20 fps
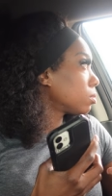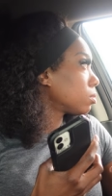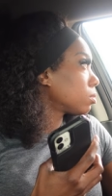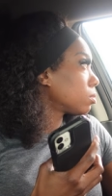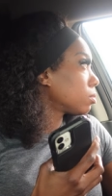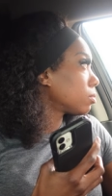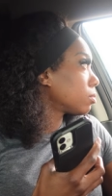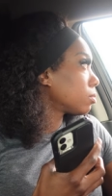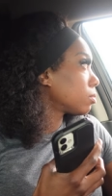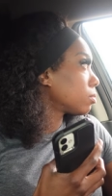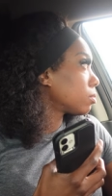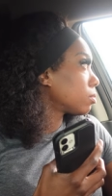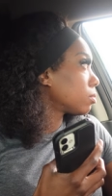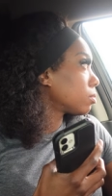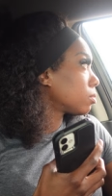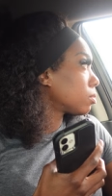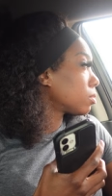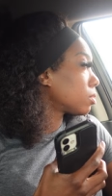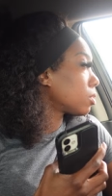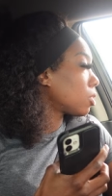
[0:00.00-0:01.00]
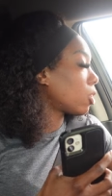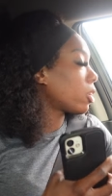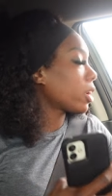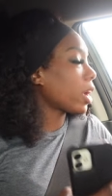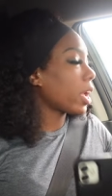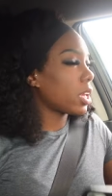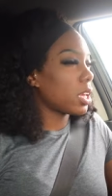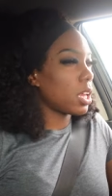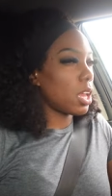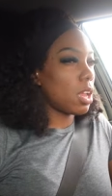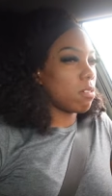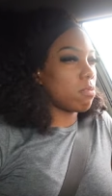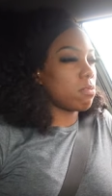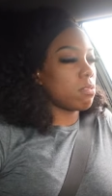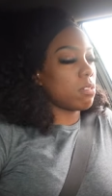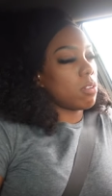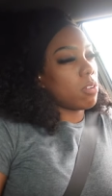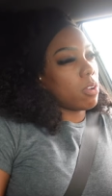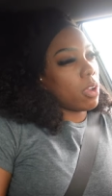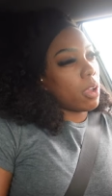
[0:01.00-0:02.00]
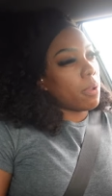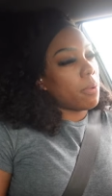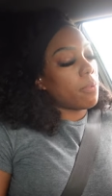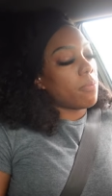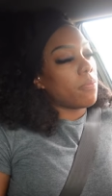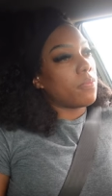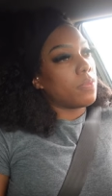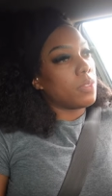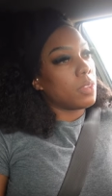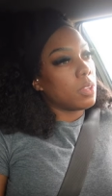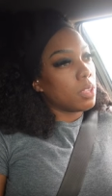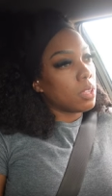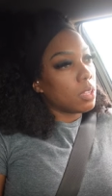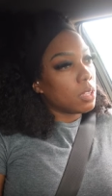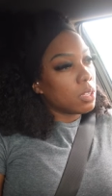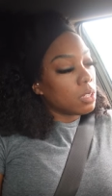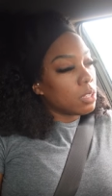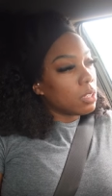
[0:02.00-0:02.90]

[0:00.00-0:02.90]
Is it eight count? Or eight count. Okay. That's fine.